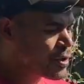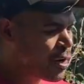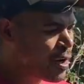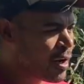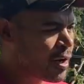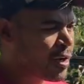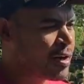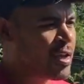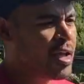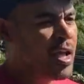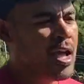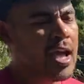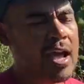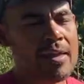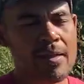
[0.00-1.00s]
chard,
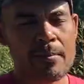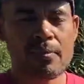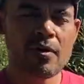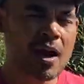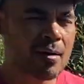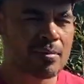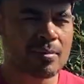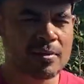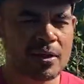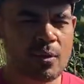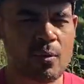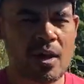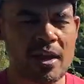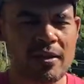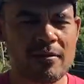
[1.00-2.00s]
and then probably
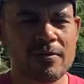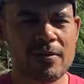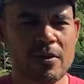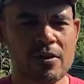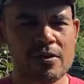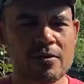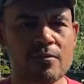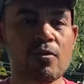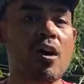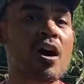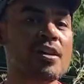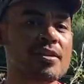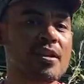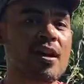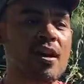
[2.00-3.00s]
when the first
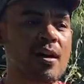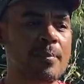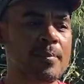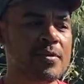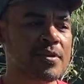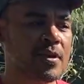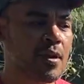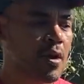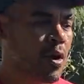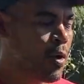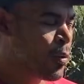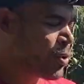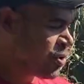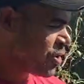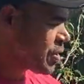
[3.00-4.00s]
frost comes,
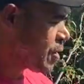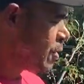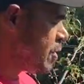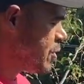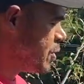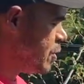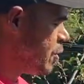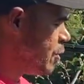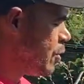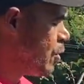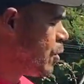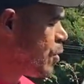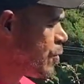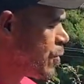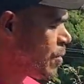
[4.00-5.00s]
we're just going to
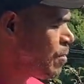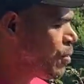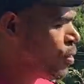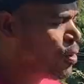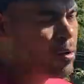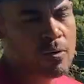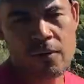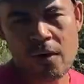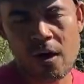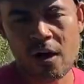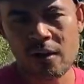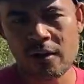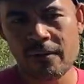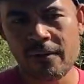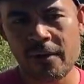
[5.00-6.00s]
remove
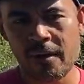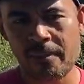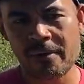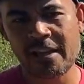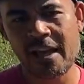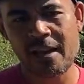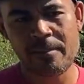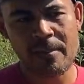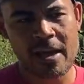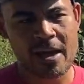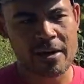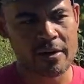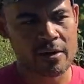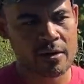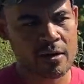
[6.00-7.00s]
all of the plant
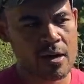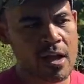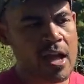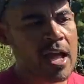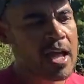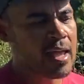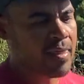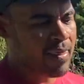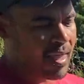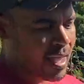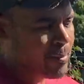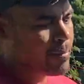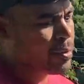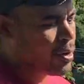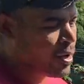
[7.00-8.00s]
matter and
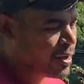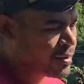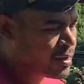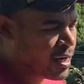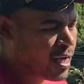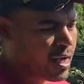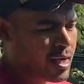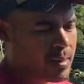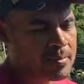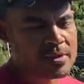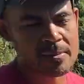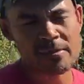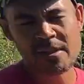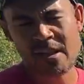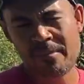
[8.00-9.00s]
then put
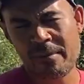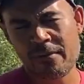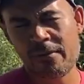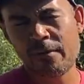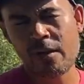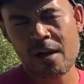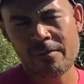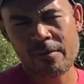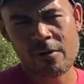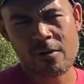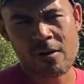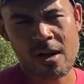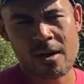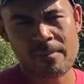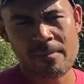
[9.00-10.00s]
some type of cover
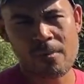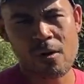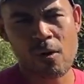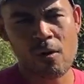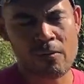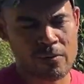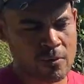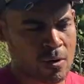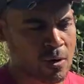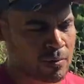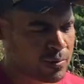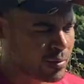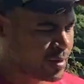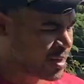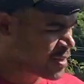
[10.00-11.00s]
crop
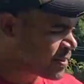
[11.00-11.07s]
over it.